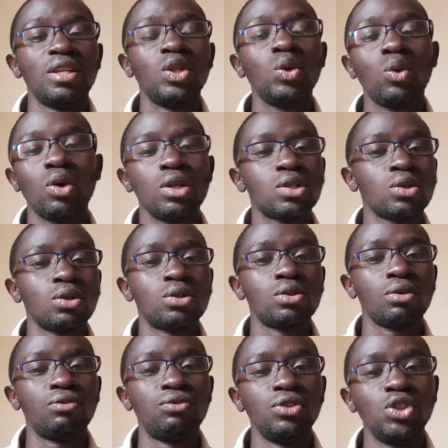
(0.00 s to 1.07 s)
do all sorts
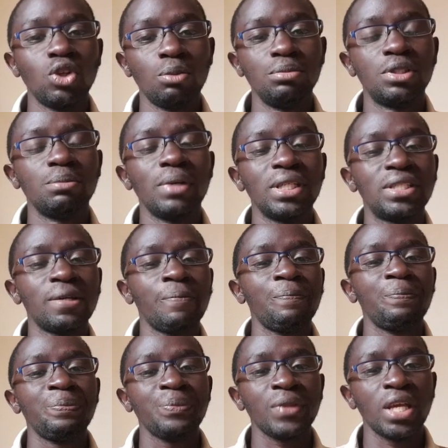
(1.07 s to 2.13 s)
of jobs, but
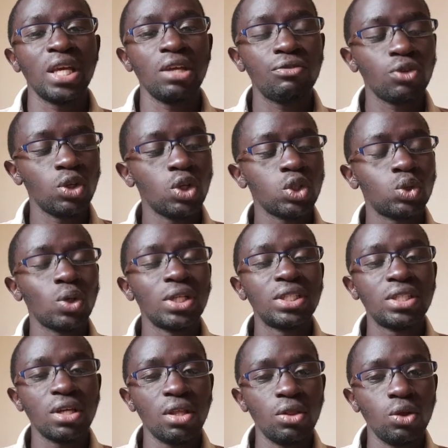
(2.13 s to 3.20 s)
if you don't
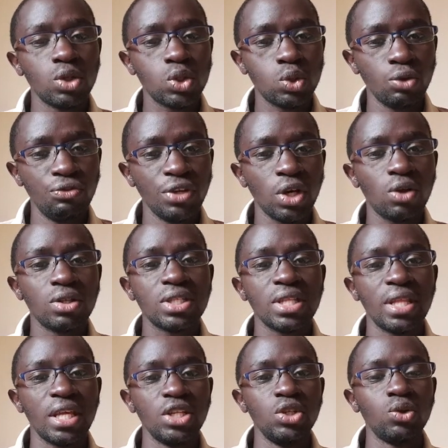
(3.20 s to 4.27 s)
want those two
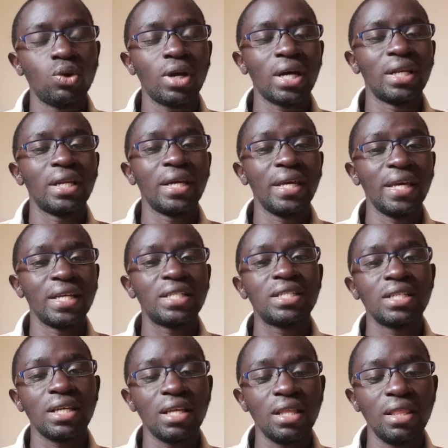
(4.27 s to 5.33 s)
vehicles, then you can
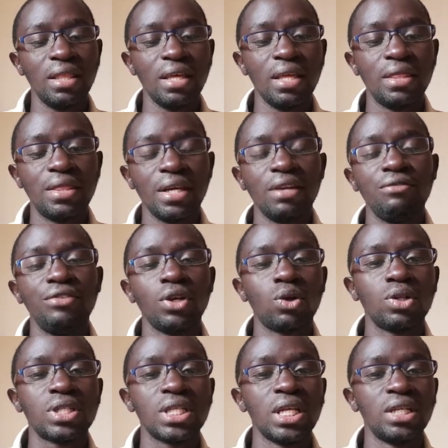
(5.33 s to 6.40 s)
get the three
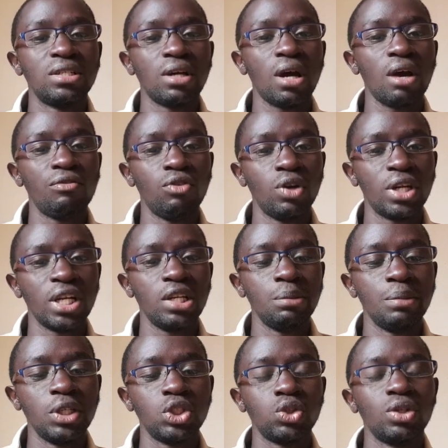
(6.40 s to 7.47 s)
vehicles that I've already
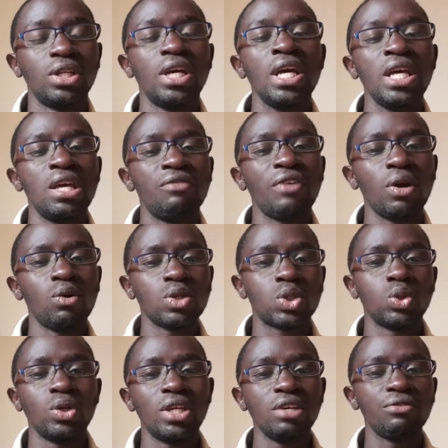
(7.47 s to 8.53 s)
mentioned. If I was
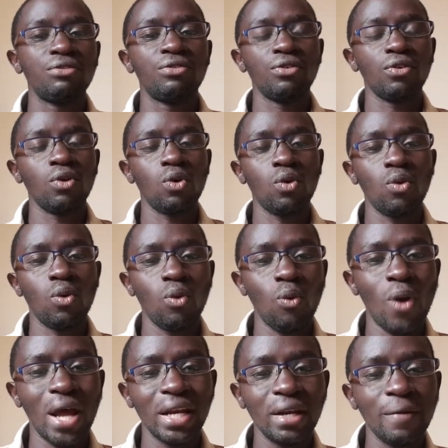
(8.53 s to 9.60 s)
to give
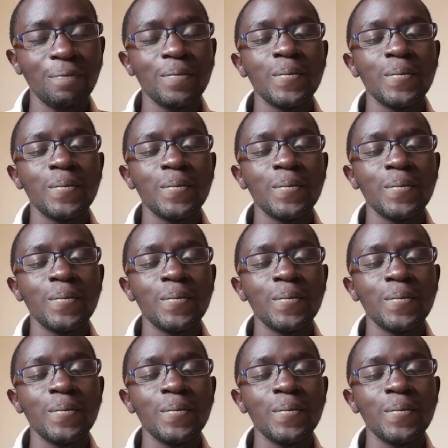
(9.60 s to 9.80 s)
one